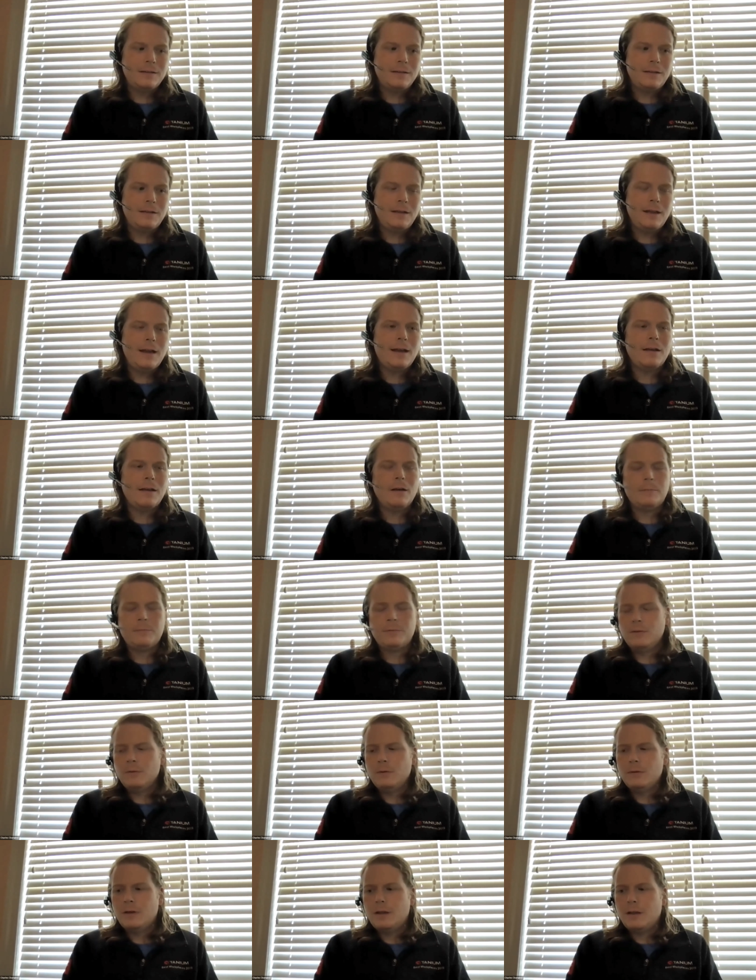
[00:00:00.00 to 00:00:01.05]
yeah,
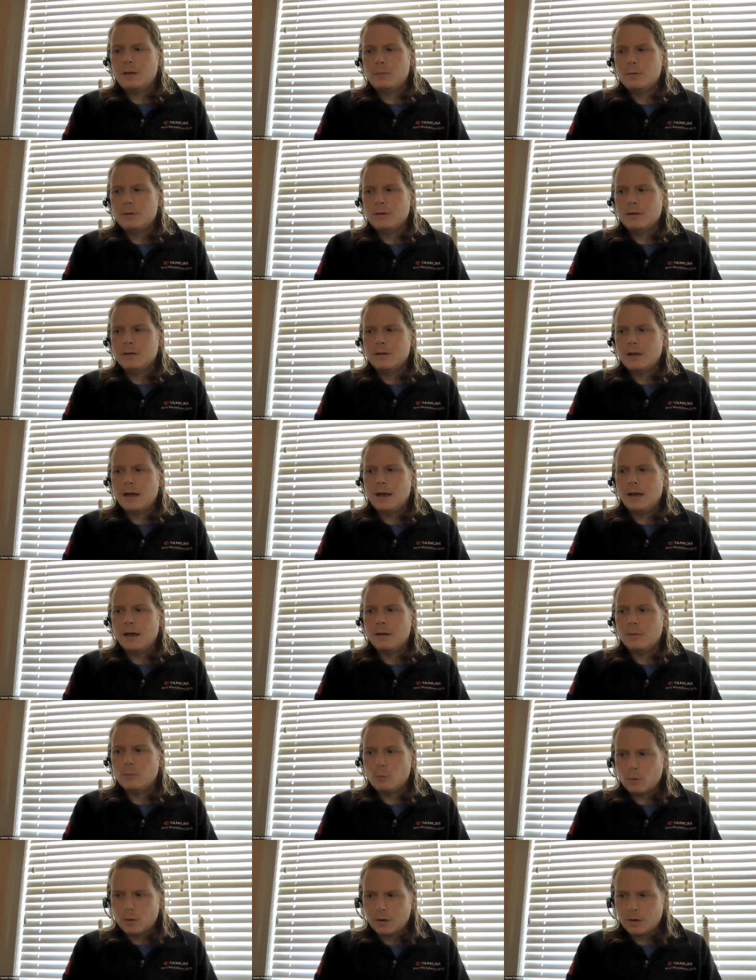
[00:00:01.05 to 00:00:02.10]
absolutely. They will uh,
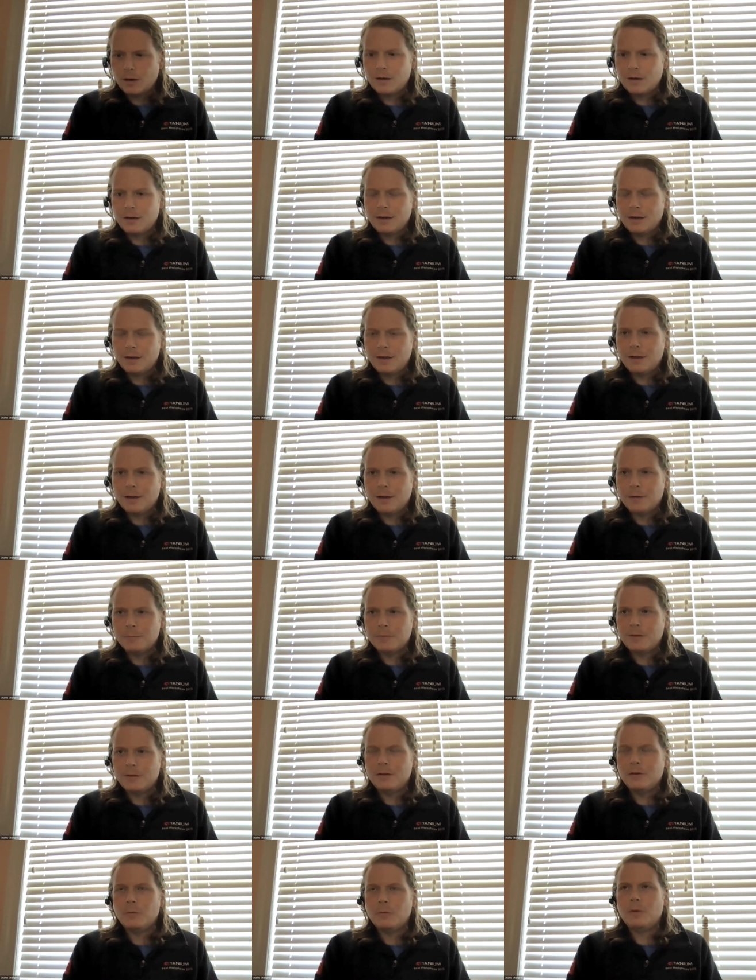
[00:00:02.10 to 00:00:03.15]
work, um,
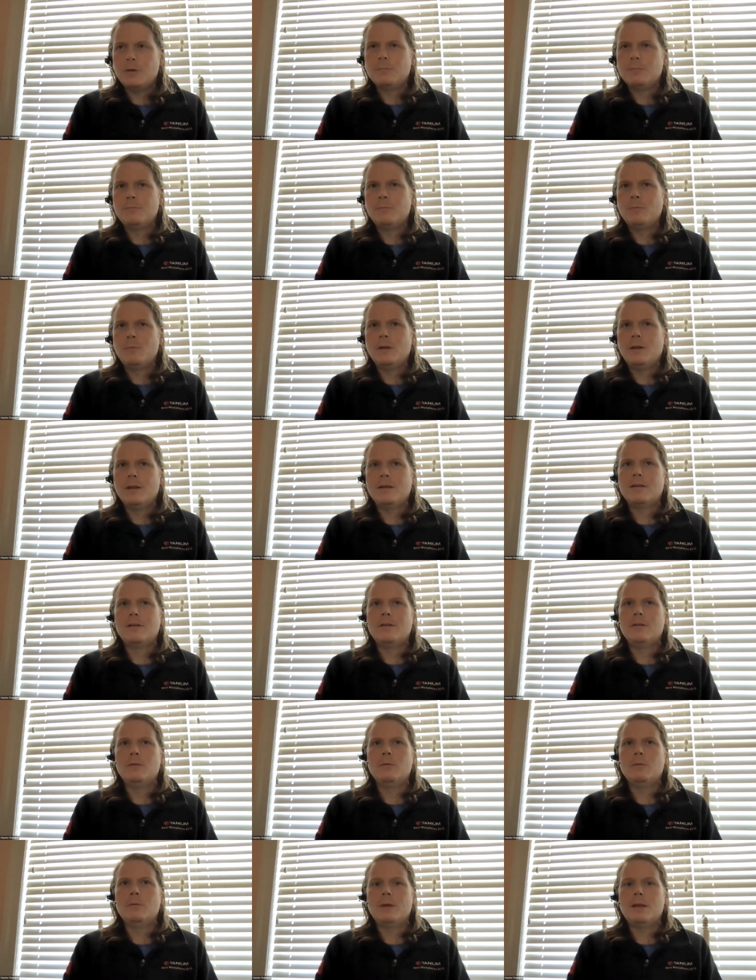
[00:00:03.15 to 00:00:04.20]
and you know we we like to
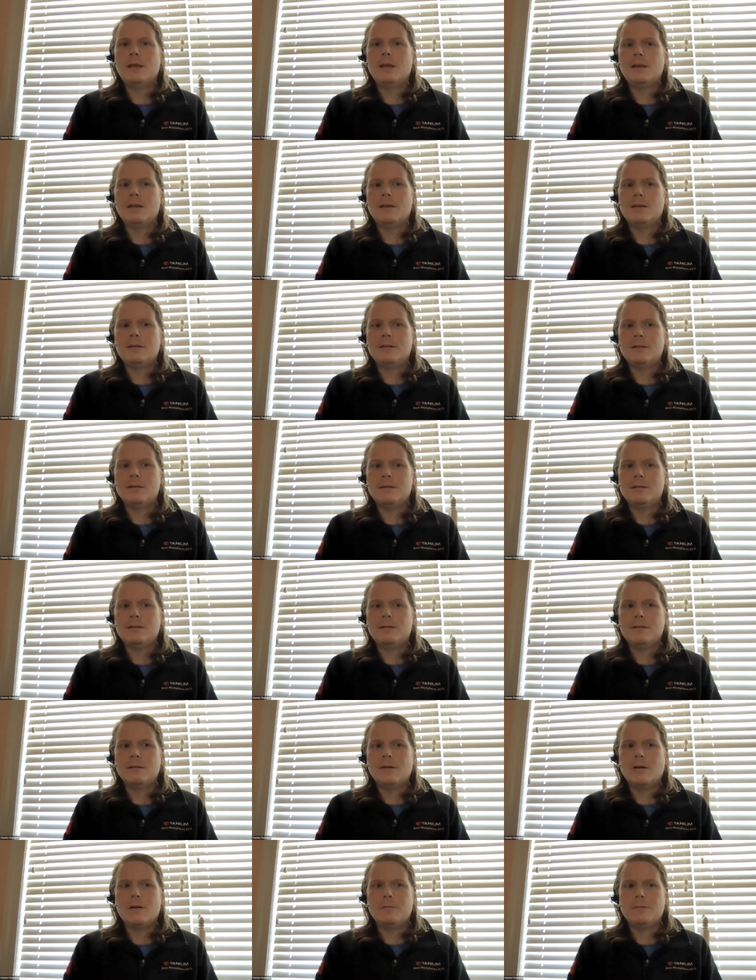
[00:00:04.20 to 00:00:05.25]
do what we can to
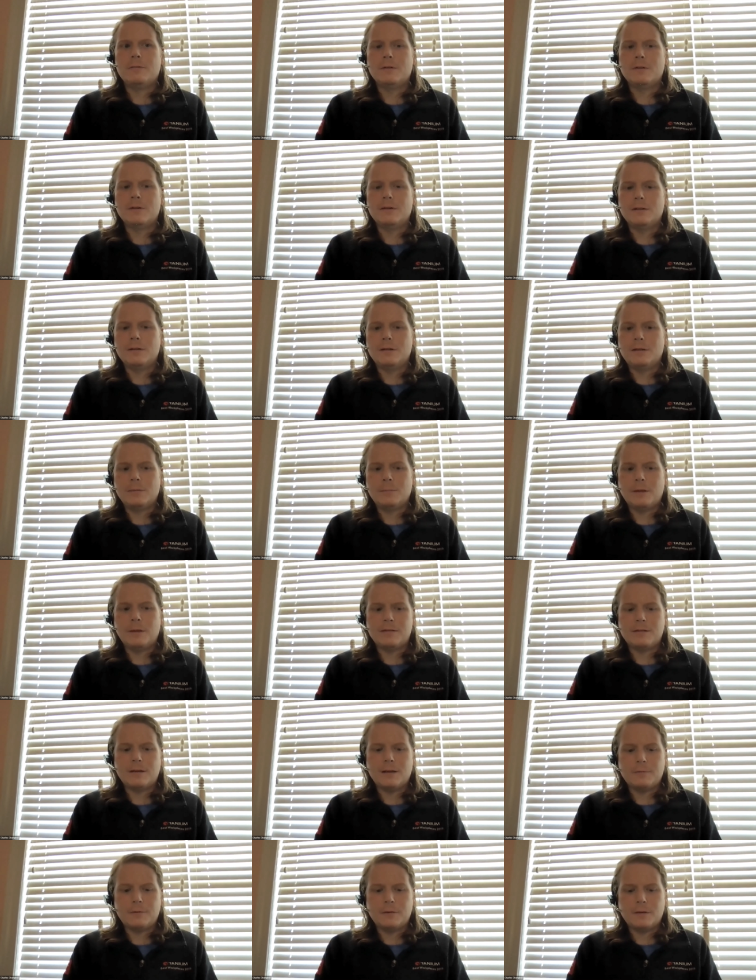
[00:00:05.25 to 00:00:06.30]
to offer the the best
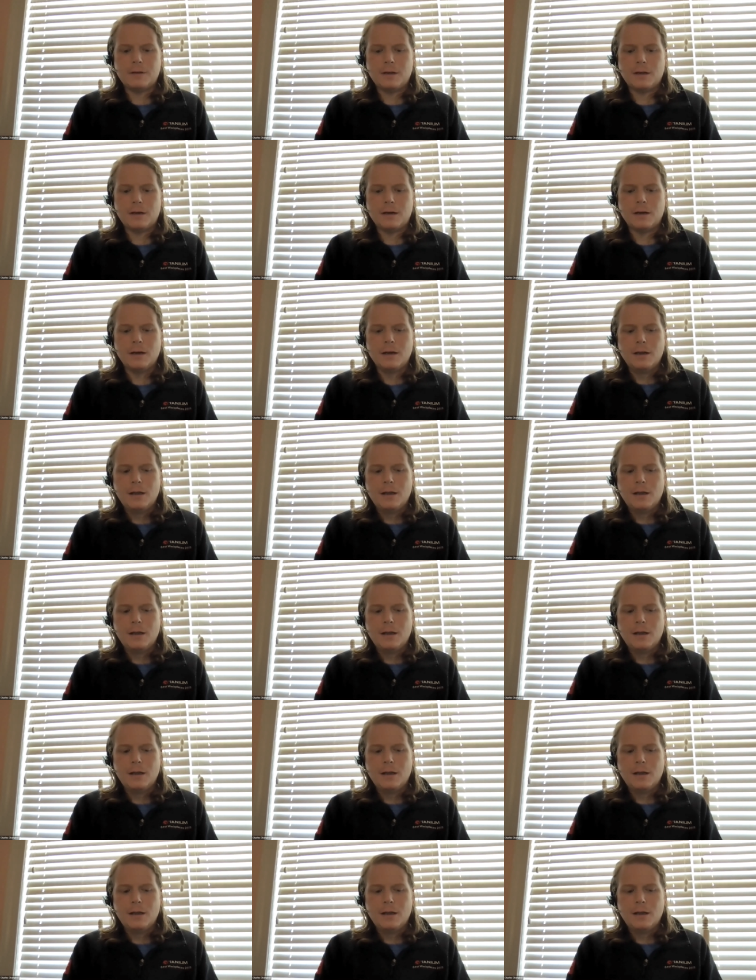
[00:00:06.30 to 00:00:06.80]
effort there.